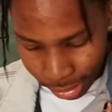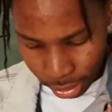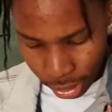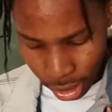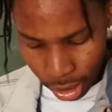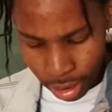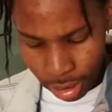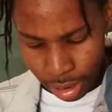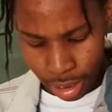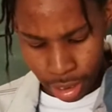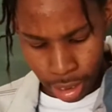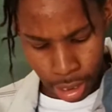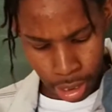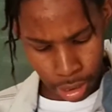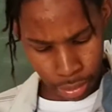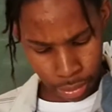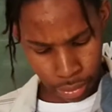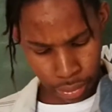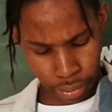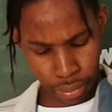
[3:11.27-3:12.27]
on here.
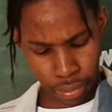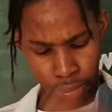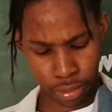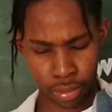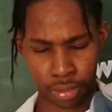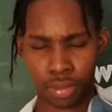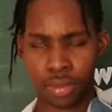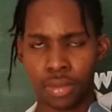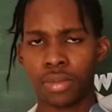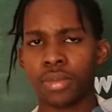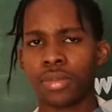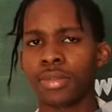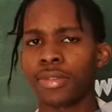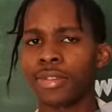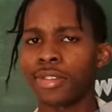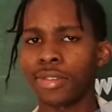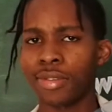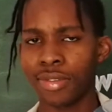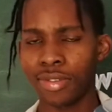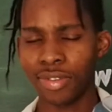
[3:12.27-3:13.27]

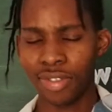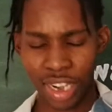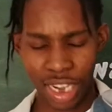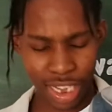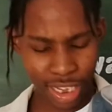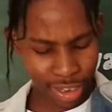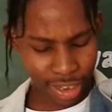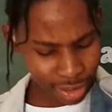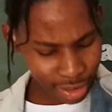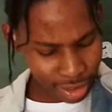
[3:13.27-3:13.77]
Fly.